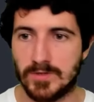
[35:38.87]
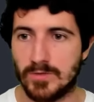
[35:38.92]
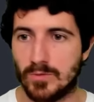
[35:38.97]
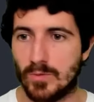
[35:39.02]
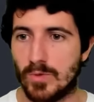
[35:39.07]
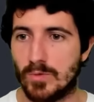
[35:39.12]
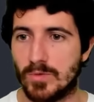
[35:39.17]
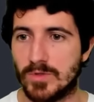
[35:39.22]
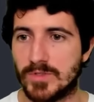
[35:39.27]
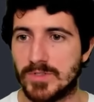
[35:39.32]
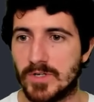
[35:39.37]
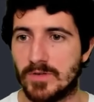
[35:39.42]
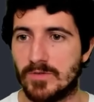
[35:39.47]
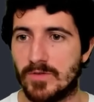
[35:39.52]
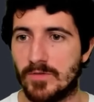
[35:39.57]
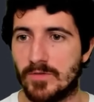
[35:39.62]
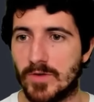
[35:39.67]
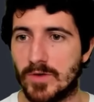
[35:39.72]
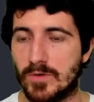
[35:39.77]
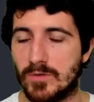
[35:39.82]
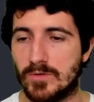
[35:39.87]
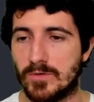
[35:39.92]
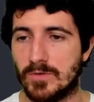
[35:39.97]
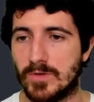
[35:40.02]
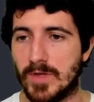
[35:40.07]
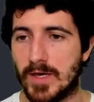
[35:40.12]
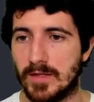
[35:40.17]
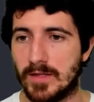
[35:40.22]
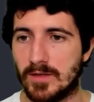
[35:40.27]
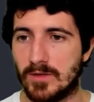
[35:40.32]
So we will serve a view to
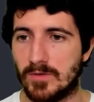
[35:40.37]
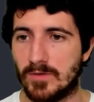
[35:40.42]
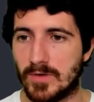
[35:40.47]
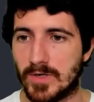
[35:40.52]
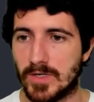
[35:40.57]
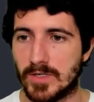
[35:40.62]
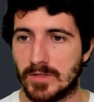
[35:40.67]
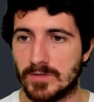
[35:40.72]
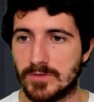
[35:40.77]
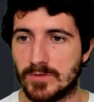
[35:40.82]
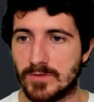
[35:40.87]
that URL.